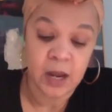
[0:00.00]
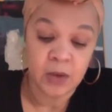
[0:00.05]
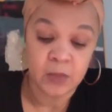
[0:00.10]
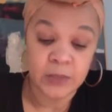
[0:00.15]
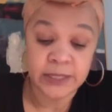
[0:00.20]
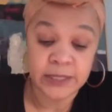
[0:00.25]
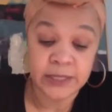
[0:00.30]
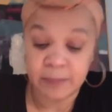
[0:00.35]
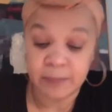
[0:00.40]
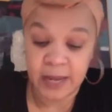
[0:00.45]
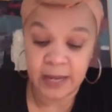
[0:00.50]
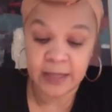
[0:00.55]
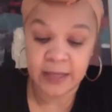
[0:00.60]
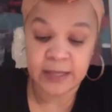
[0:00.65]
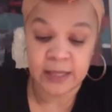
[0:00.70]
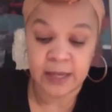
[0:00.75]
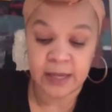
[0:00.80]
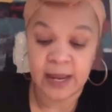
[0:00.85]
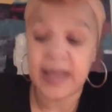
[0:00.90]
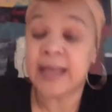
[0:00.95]
we
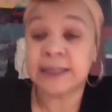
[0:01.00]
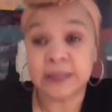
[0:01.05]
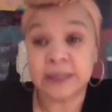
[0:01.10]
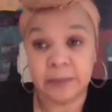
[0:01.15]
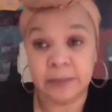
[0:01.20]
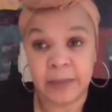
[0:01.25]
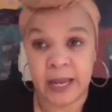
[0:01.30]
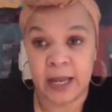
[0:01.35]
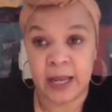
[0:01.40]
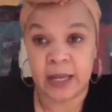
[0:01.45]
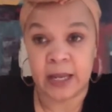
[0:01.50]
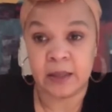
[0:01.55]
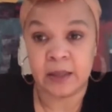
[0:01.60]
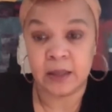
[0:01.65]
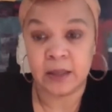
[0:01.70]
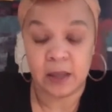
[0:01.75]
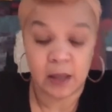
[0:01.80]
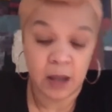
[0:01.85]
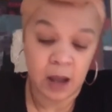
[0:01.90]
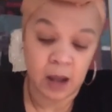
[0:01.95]
demanded and
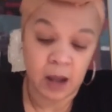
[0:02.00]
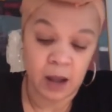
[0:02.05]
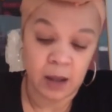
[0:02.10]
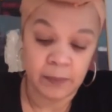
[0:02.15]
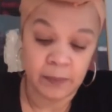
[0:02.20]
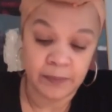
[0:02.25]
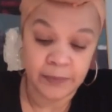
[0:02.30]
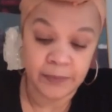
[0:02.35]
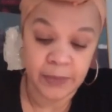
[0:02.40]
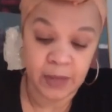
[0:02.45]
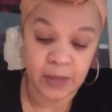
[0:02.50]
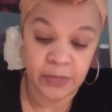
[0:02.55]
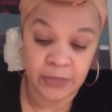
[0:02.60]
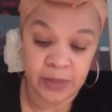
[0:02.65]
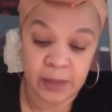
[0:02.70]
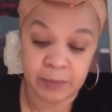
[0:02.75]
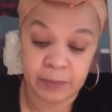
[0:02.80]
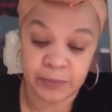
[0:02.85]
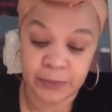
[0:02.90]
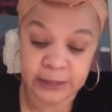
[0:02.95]
demand um,
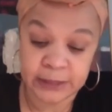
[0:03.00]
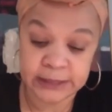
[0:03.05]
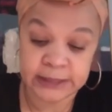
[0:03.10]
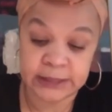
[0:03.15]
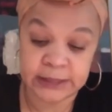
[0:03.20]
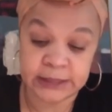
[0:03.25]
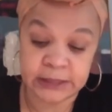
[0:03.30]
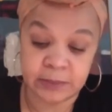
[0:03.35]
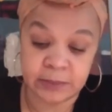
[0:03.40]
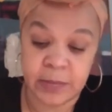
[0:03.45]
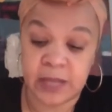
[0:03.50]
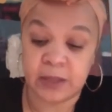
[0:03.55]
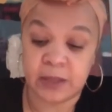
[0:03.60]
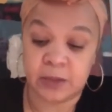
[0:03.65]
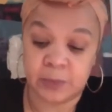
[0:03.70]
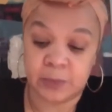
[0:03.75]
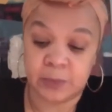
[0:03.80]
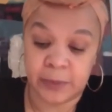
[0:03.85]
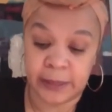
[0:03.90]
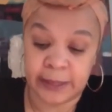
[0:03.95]
that prisons make
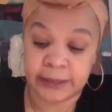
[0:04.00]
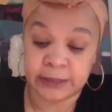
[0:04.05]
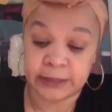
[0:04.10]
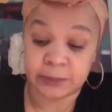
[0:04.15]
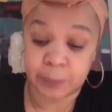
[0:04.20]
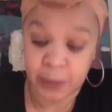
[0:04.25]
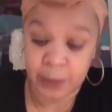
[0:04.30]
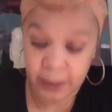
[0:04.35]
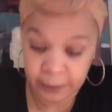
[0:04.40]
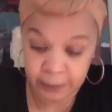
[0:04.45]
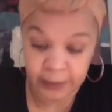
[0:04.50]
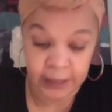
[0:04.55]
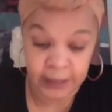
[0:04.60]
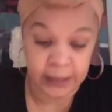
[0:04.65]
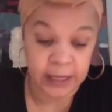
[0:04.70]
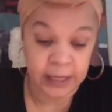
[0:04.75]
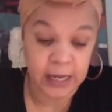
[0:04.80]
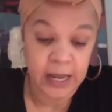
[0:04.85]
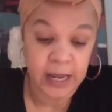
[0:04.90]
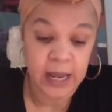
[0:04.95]
their plans
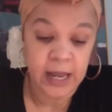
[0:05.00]
public.